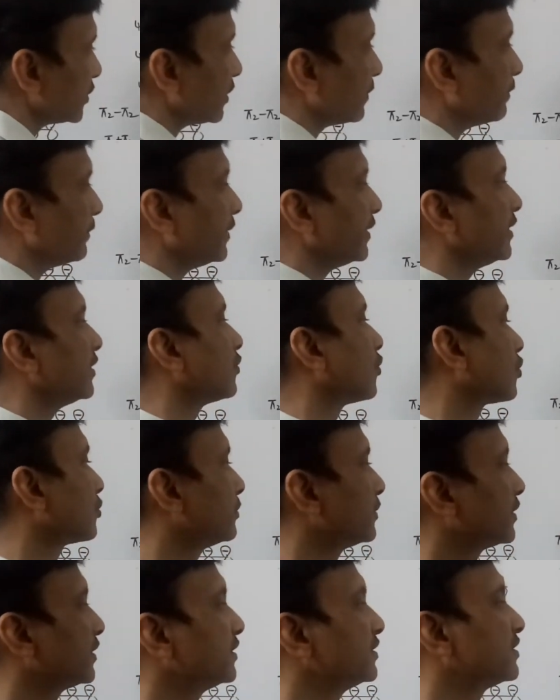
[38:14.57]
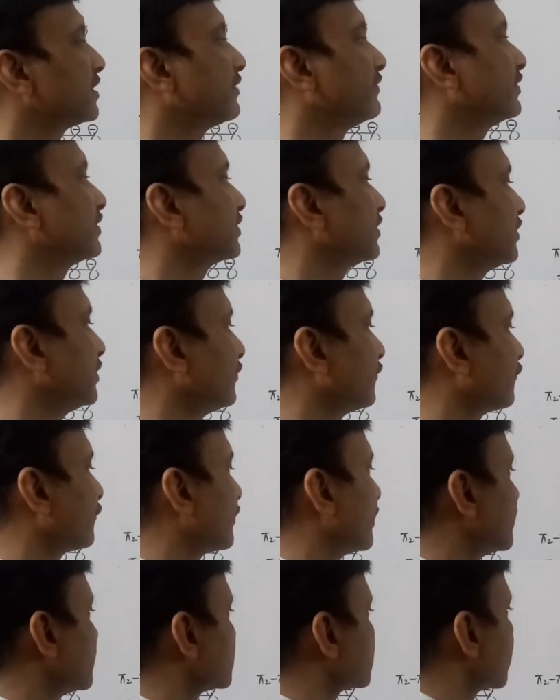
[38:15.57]
the middle orbital is having the
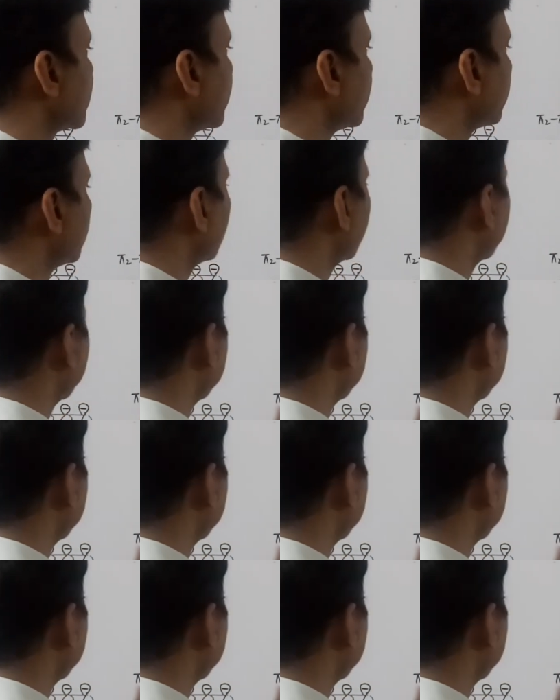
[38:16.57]
different sign.